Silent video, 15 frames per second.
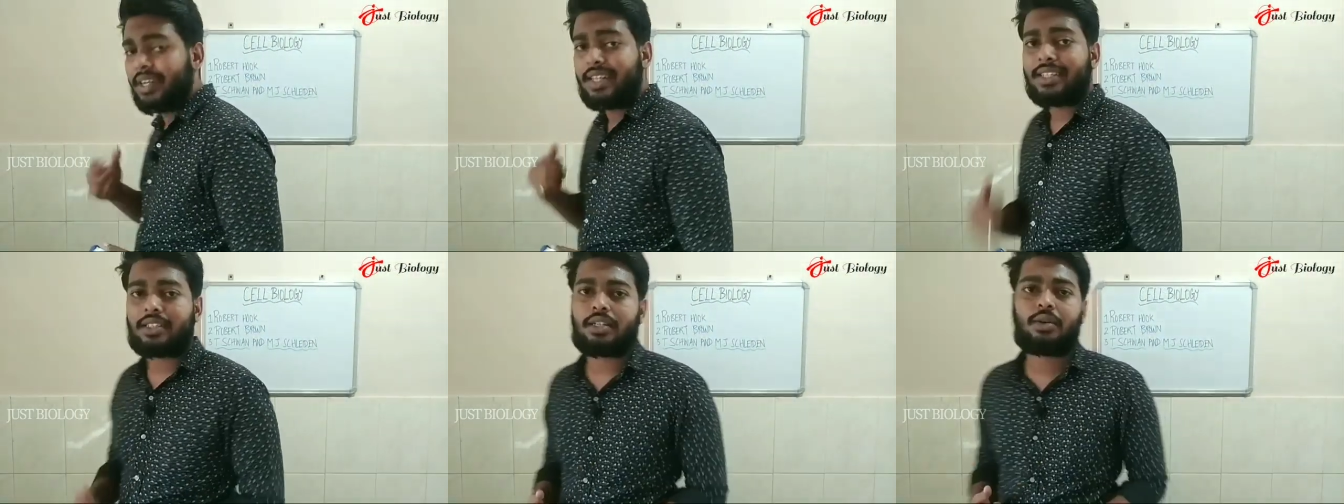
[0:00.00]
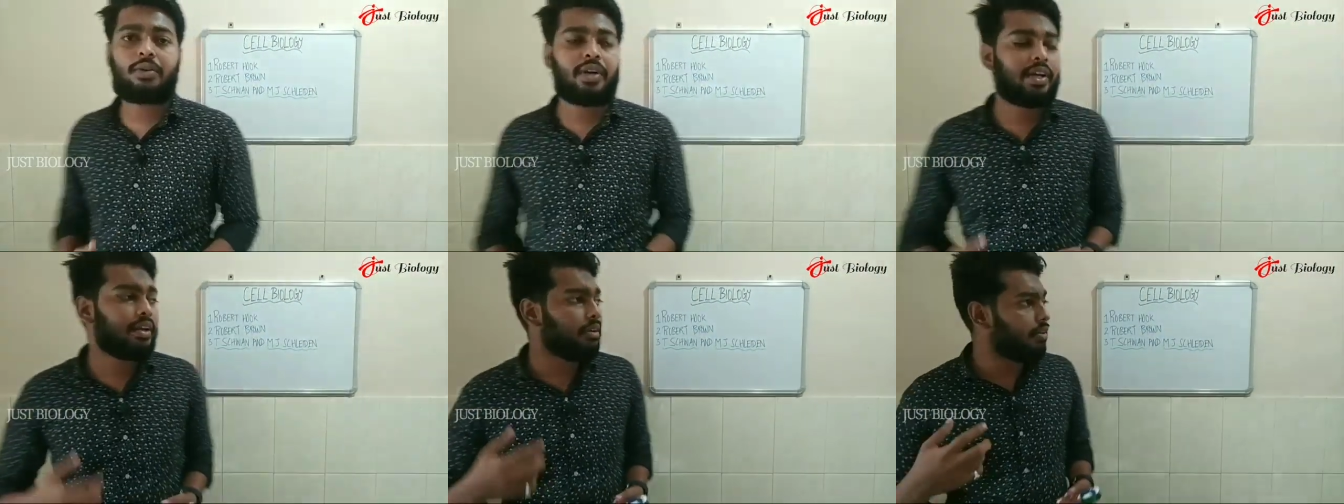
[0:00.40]

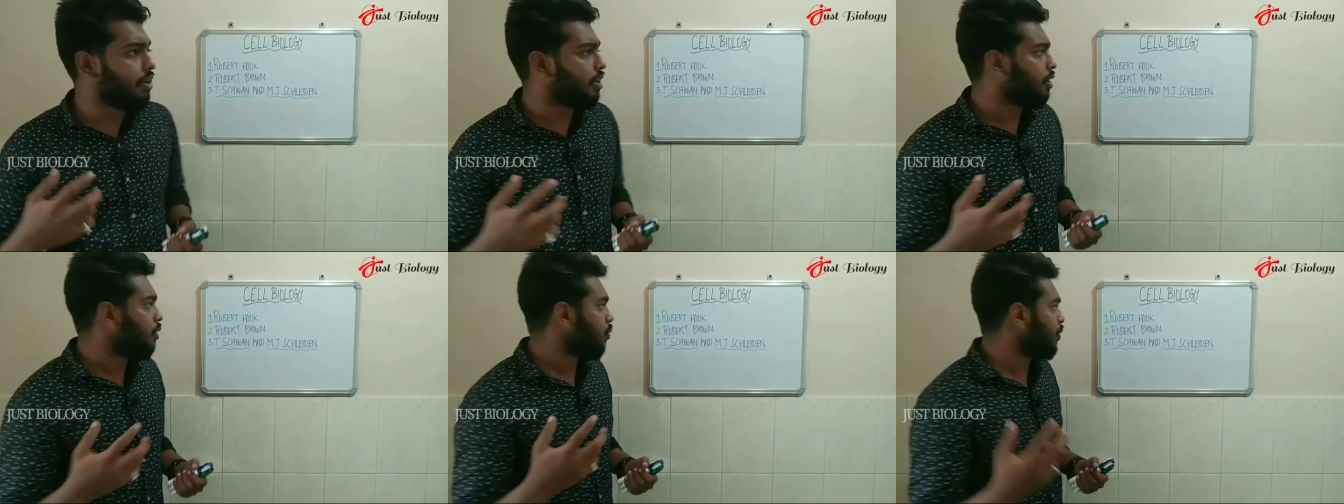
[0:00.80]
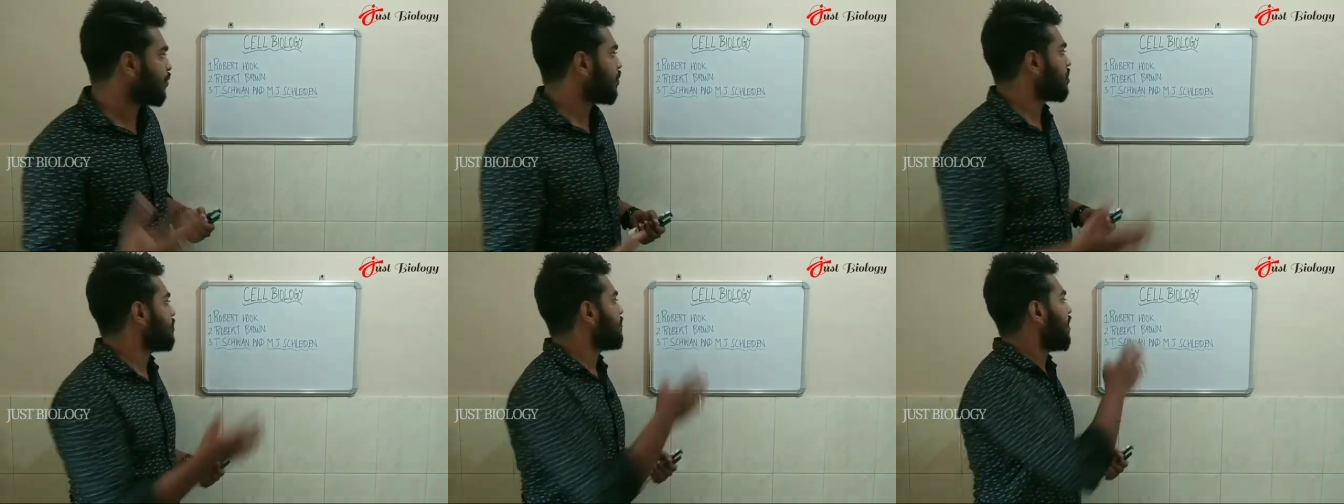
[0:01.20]
discovery which
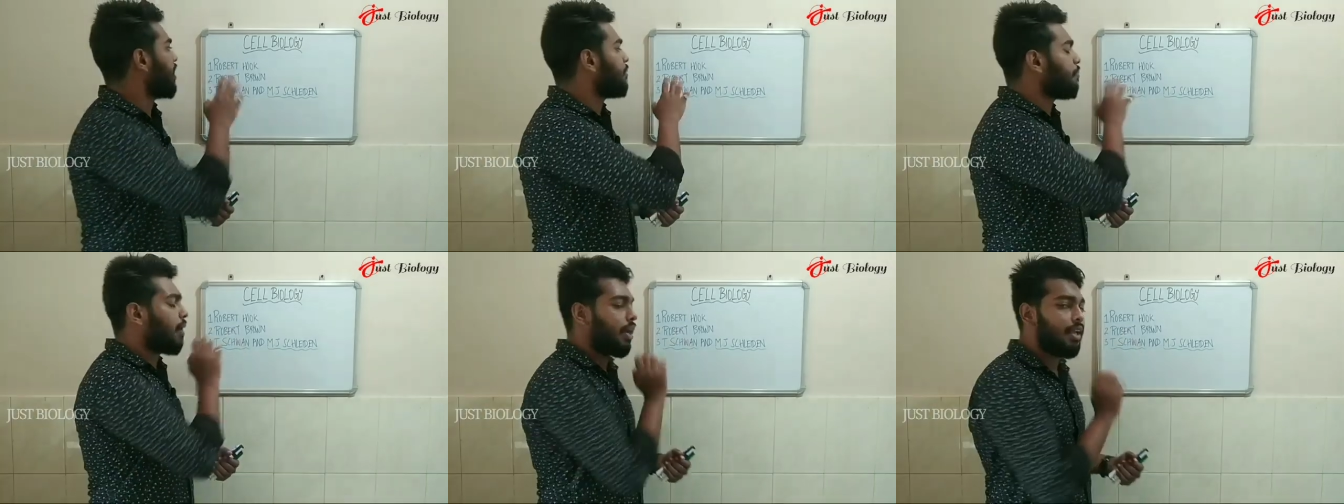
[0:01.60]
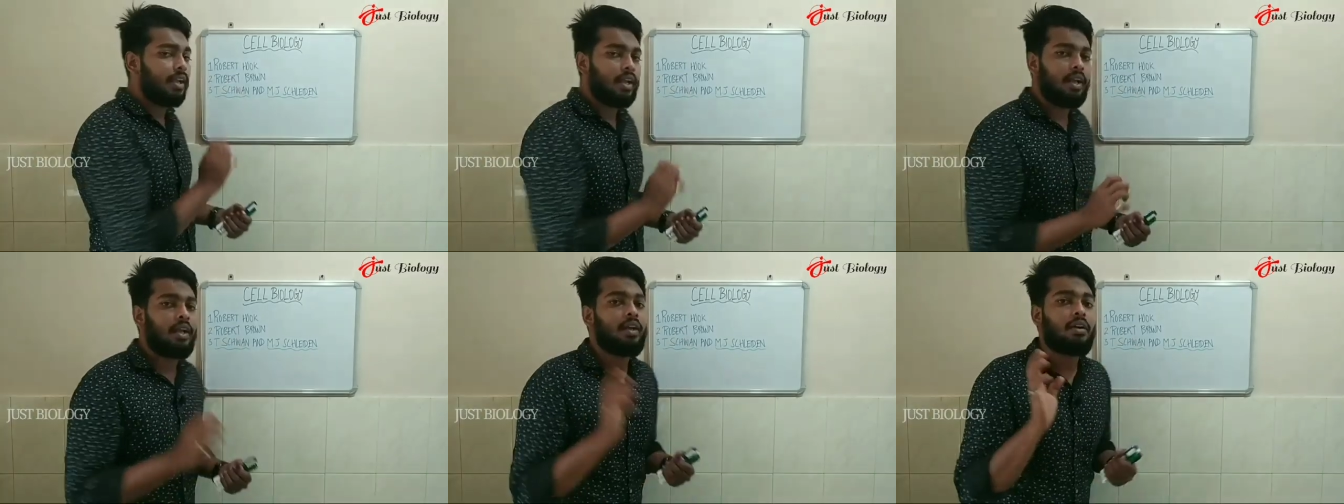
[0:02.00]
was made by
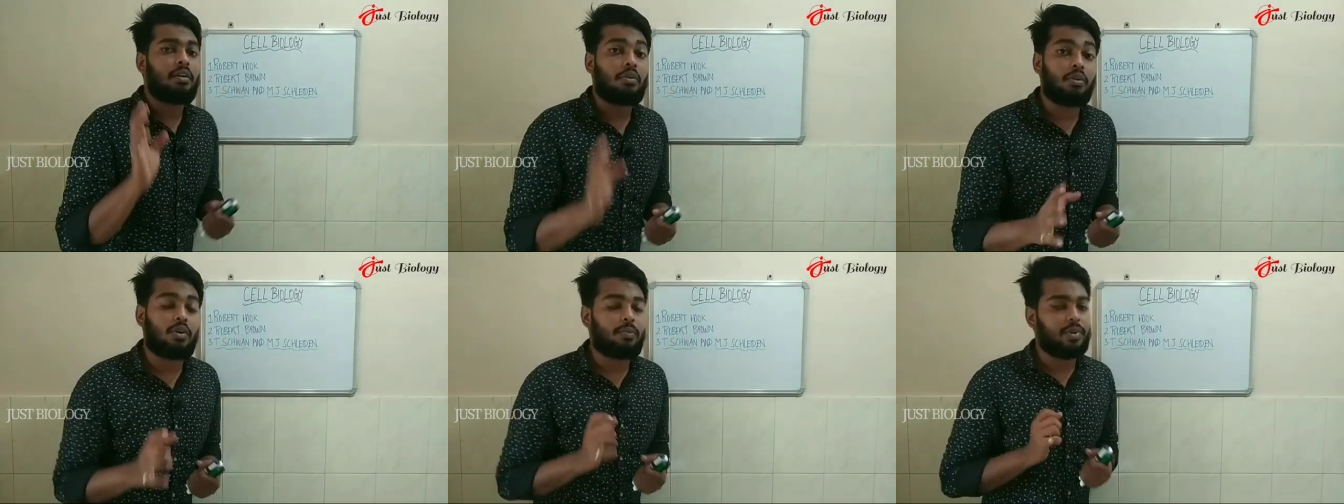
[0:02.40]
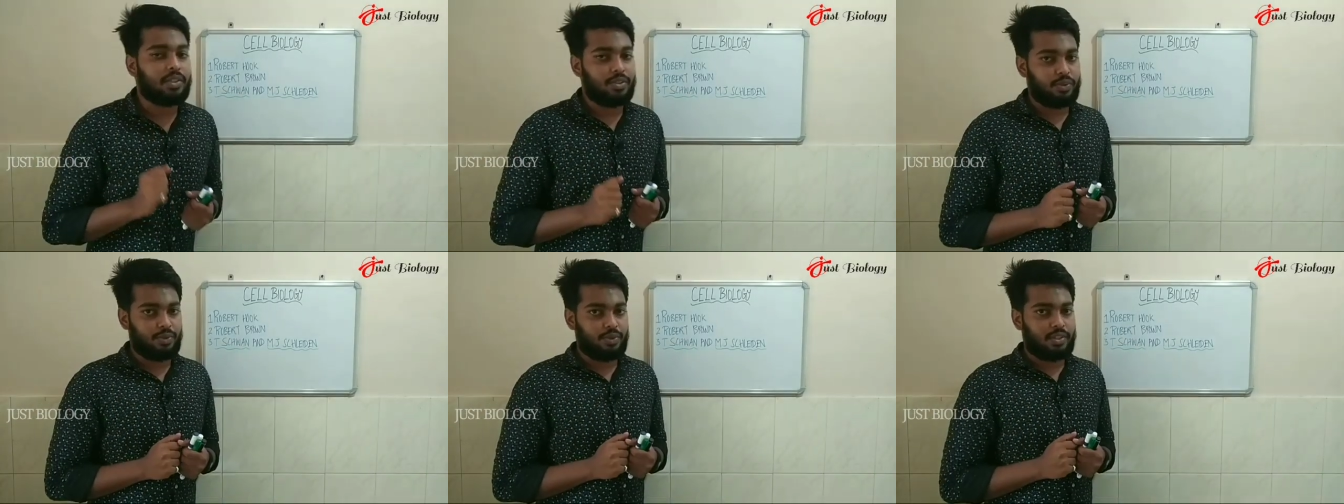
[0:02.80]
Robert
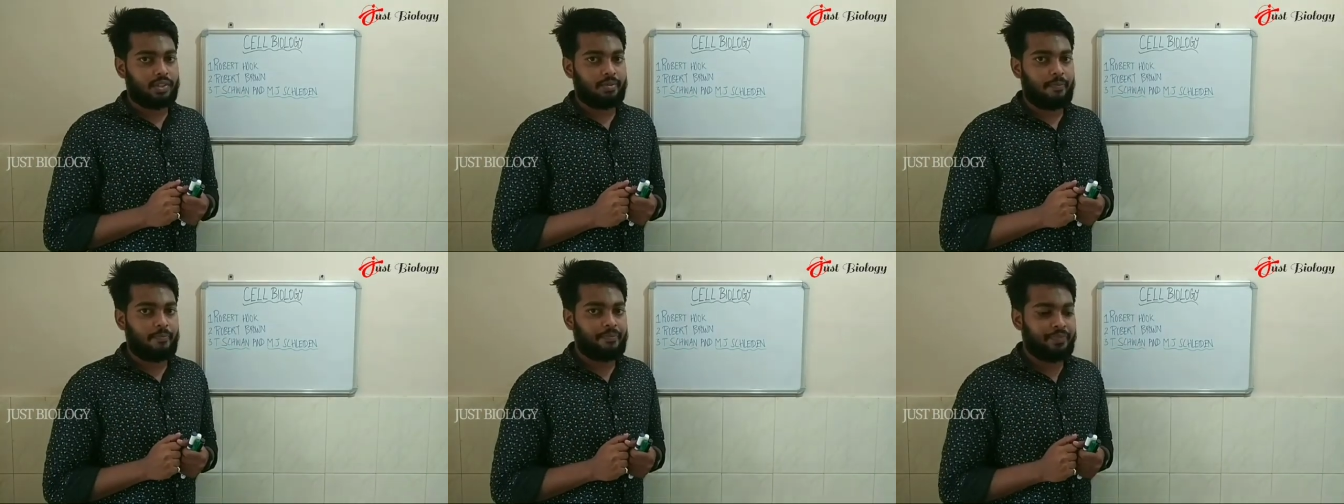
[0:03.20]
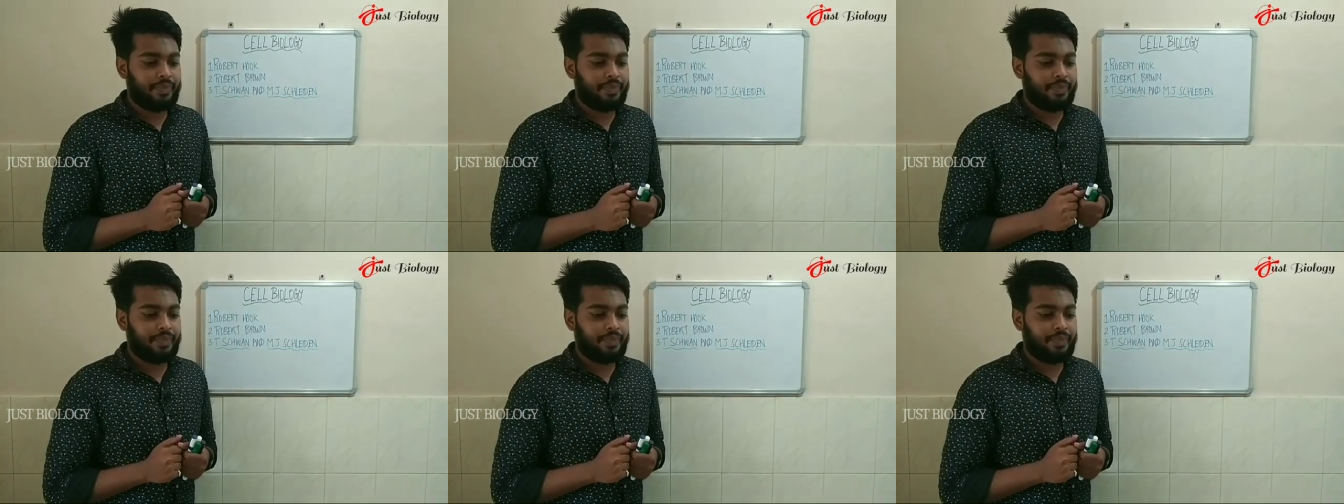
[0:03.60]
Hooke.